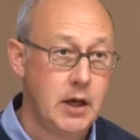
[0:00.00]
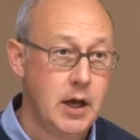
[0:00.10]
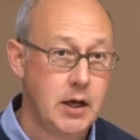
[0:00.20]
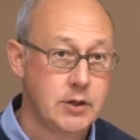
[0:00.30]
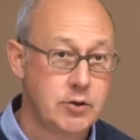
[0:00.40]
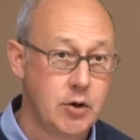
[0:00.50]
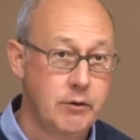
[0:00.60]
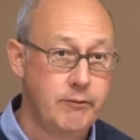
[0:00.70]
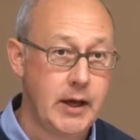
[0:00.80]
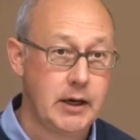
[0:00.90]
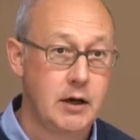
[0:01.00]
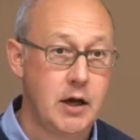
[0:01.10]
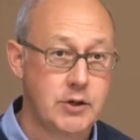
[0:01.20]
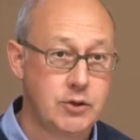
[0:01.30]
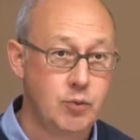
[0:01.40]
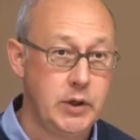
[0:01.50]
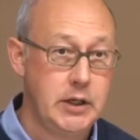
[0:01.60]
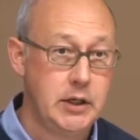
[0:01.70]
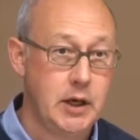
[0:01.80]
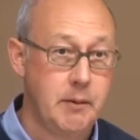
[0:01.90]
Uh, so, in fact, last
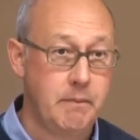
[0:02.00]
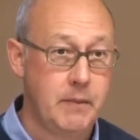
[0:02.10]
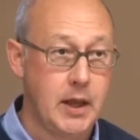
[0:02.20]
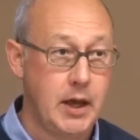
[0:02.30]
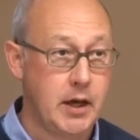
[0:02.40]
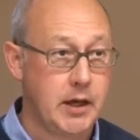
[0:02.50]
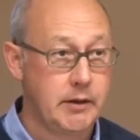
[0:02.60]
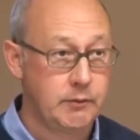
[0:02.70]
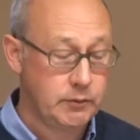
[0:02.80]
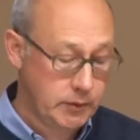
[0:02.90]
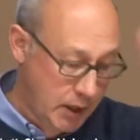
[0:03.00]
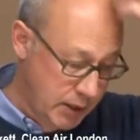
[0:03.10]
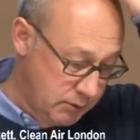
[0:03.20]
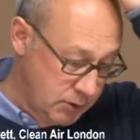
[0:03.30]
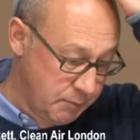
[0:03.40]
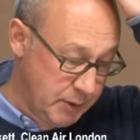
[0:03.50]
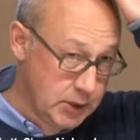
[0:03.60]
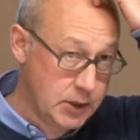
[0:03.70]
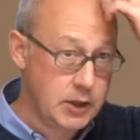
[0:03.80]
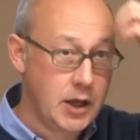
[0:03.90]
week um, uh, I
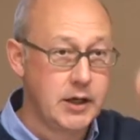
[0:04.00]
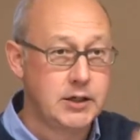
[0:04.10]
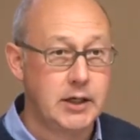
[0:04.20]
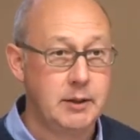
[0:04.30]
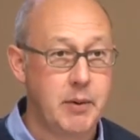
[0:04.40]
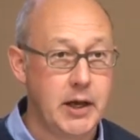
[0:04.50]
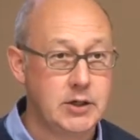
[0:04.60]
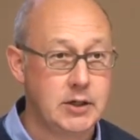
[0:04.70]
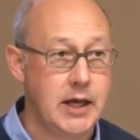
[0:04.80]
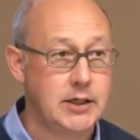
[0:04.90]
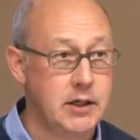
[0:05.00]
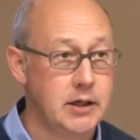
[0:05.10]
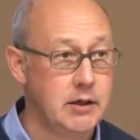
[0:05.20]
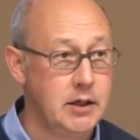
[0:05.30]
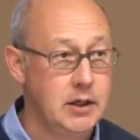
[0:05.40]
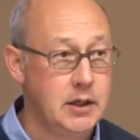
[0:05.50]
submitted a 19 page letter